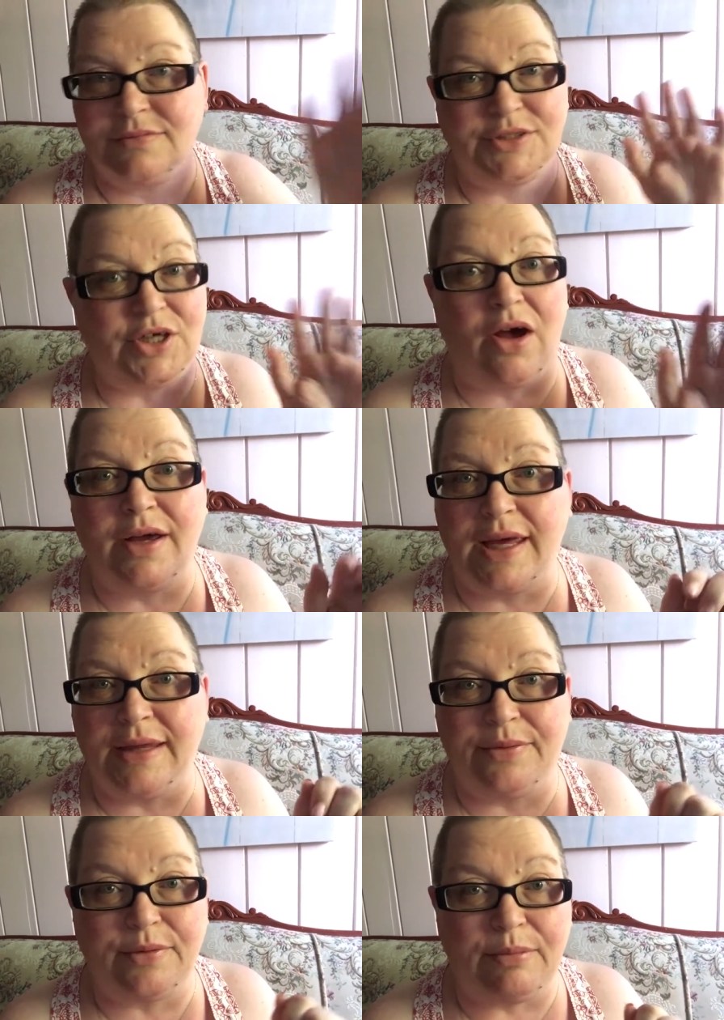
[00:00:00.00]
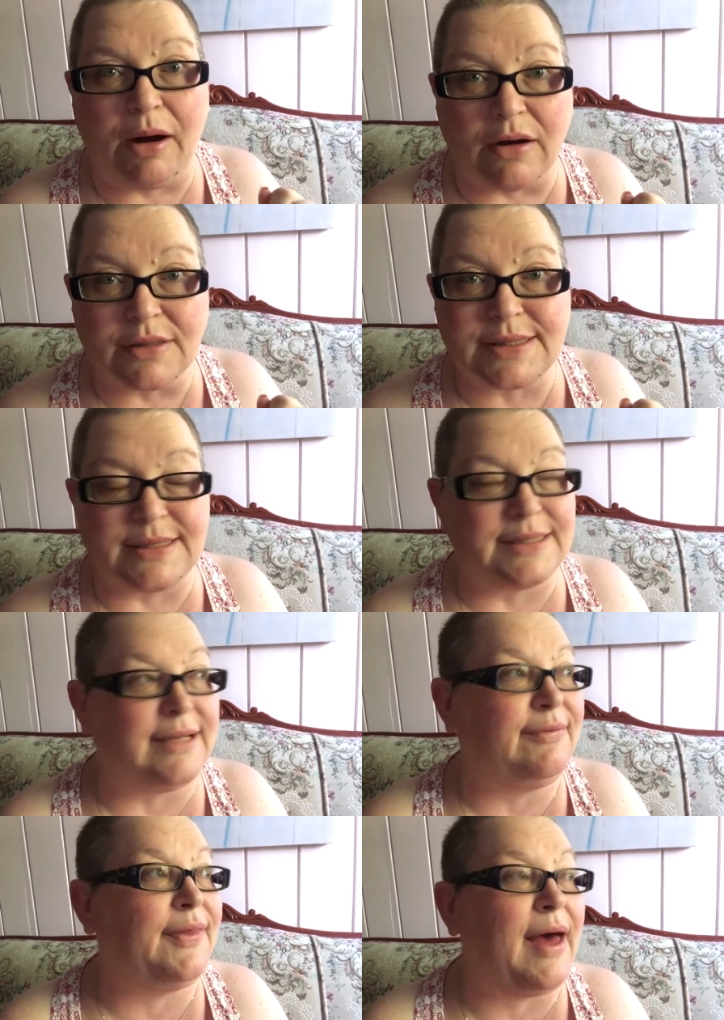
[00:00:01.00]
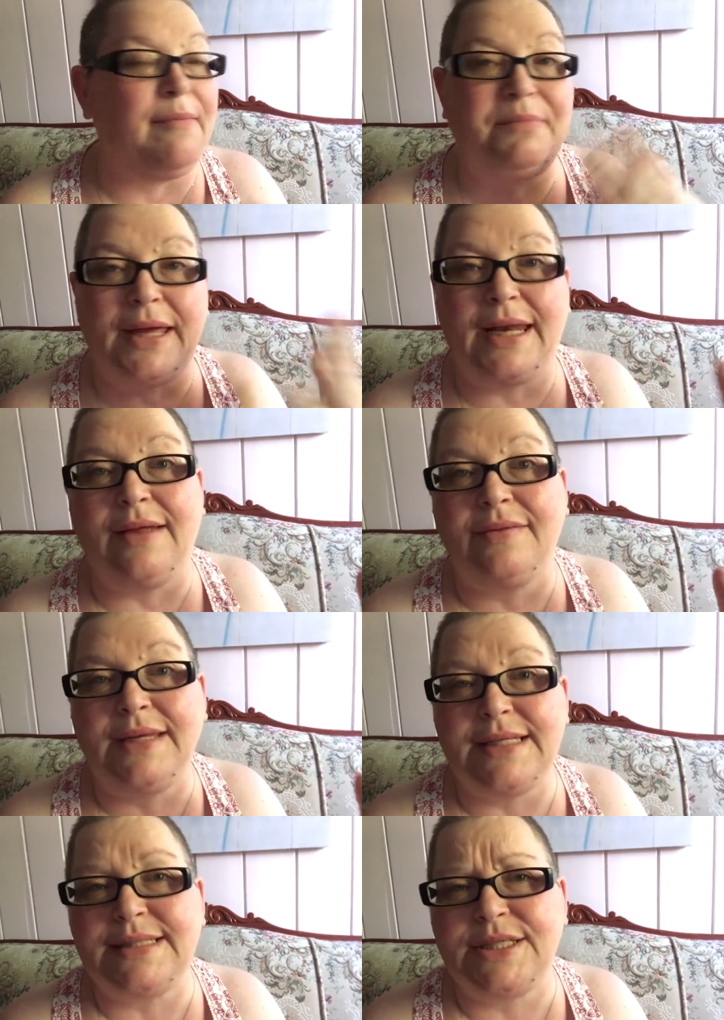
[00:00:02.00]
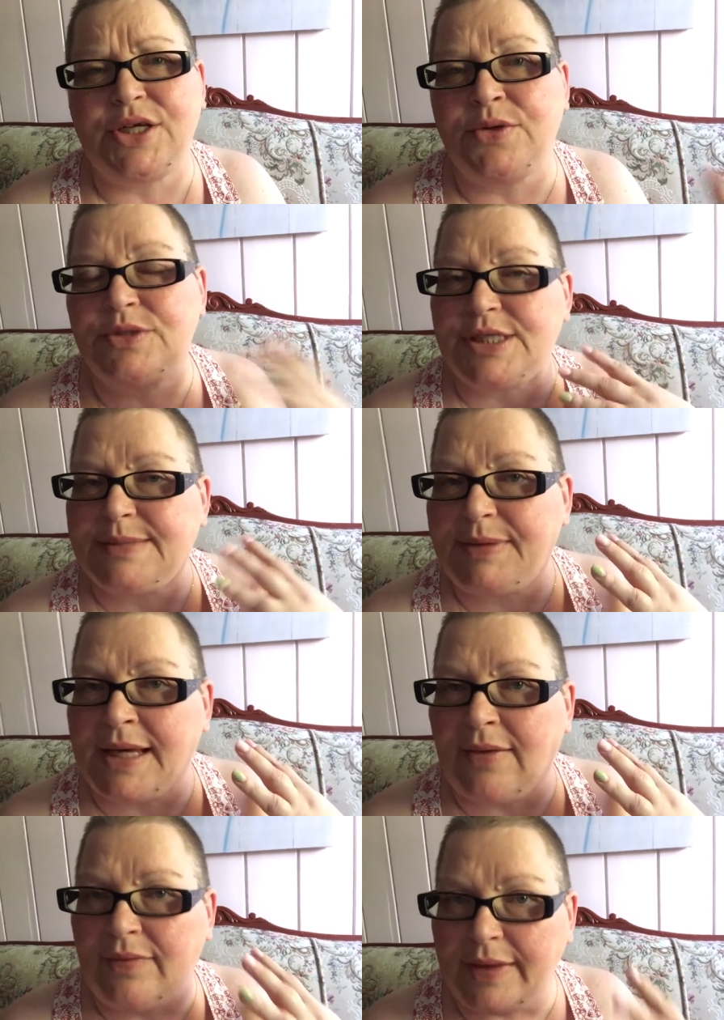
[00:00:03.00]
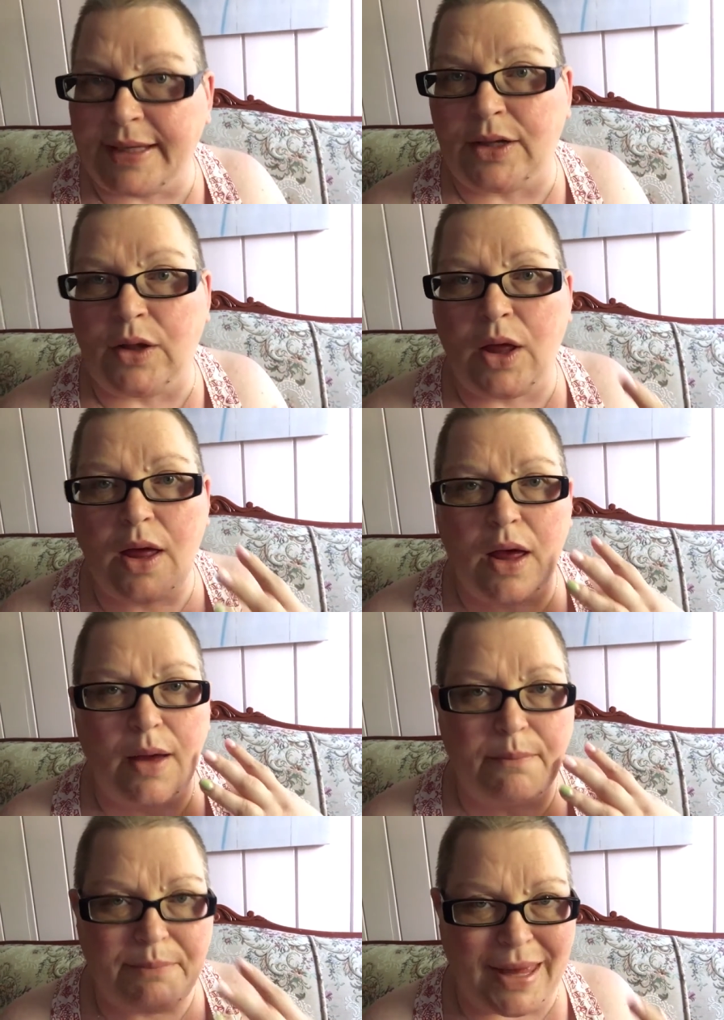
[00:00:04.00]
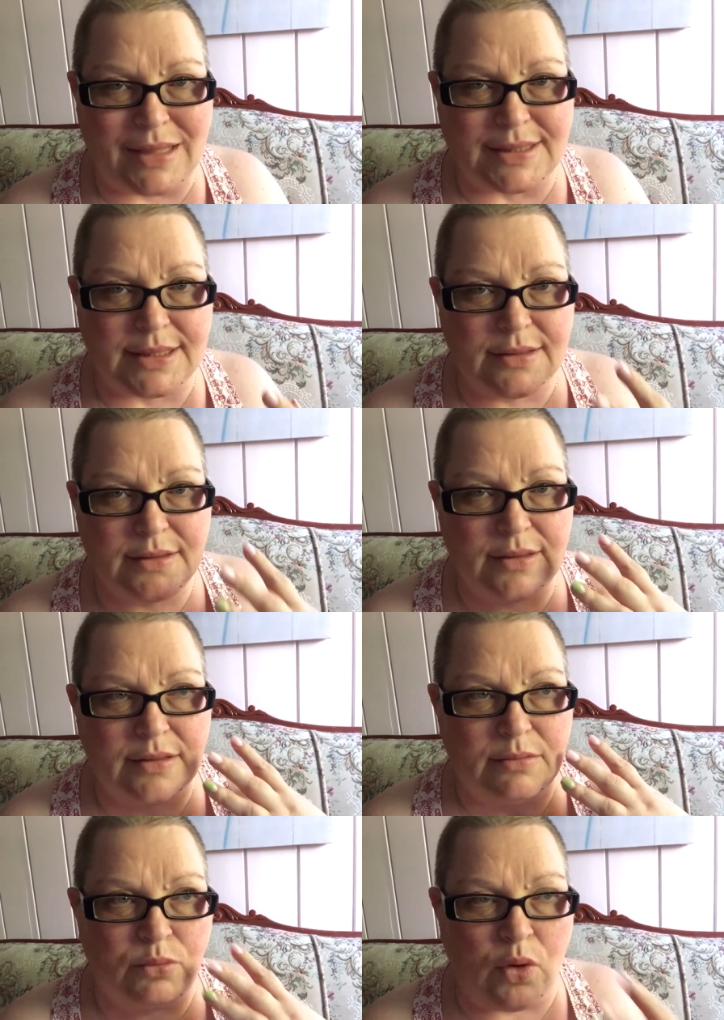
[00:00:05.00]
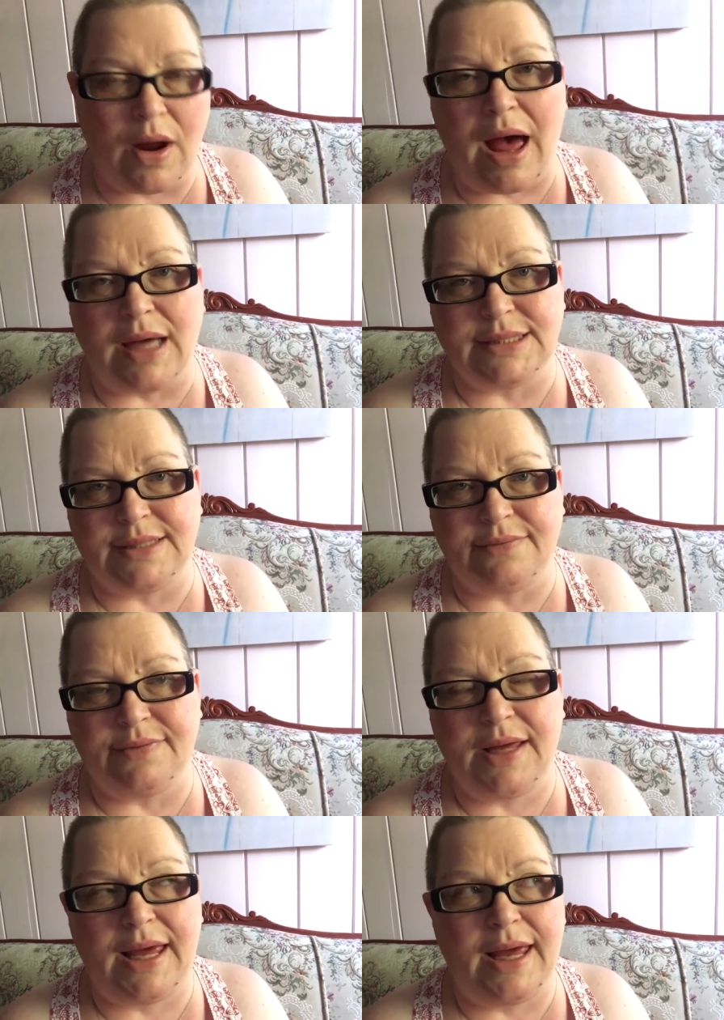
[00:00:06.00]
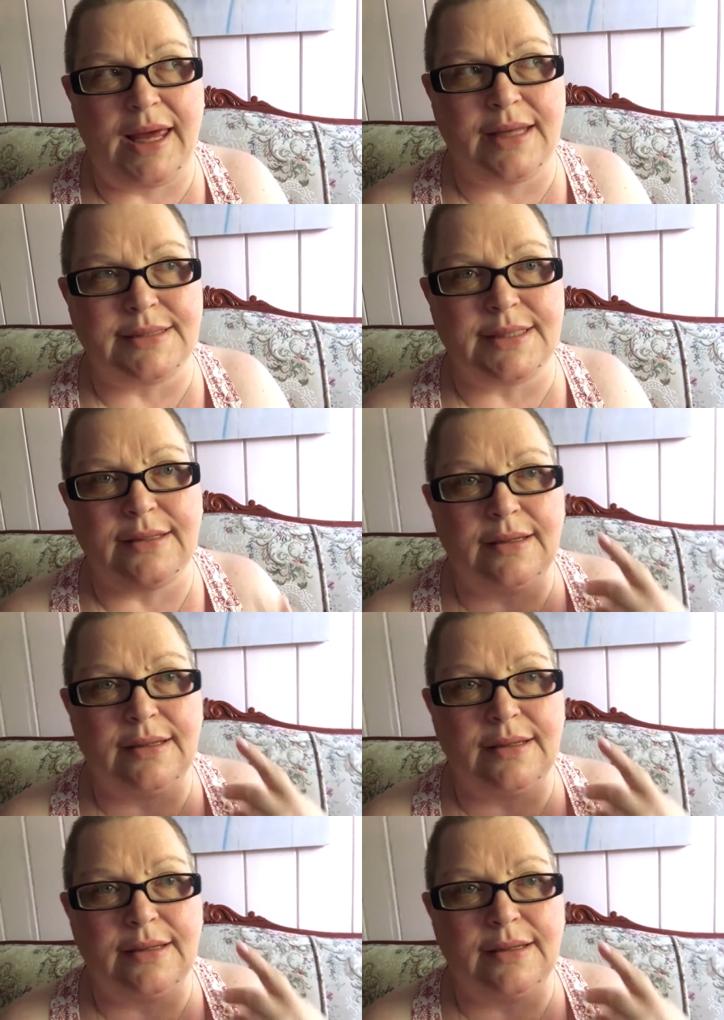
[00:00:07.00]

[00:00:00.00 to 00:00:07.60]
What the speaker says: jogging through parks and stuff like that, but at least, just being a little bit more active. And